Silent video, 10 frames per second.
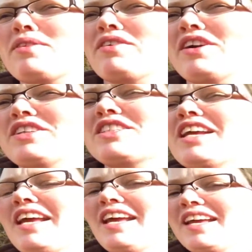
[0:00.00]
with the varnish
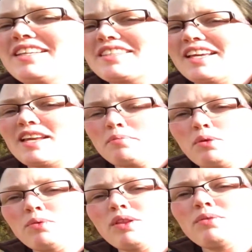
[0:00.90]
is that it can
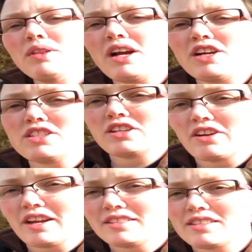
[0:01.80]
be really, really harsh on
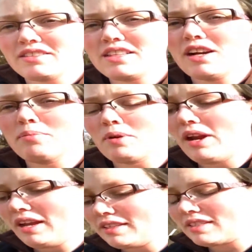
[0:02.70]
your hands. It'll tear up your
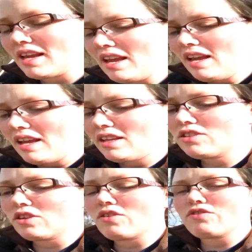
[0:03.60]
hands.
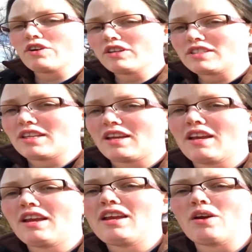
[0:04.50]
And so the first
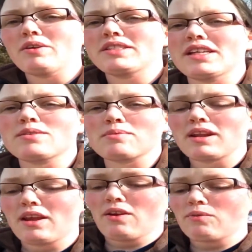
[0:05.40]
thing he always does when
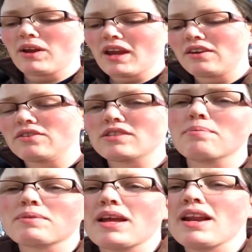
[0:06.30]
he rehandles
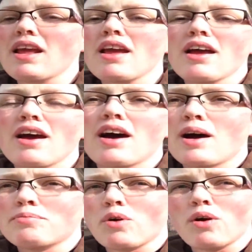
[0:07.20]
something,
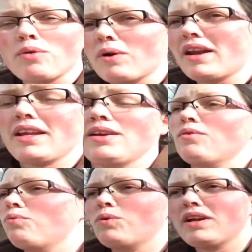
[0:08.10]
or any
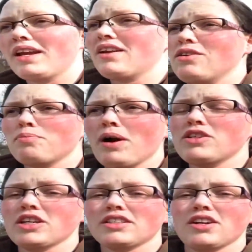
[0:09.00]
wood-handled
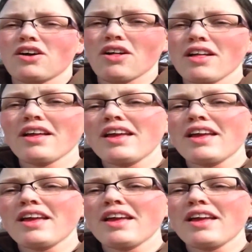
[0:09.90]
project at all,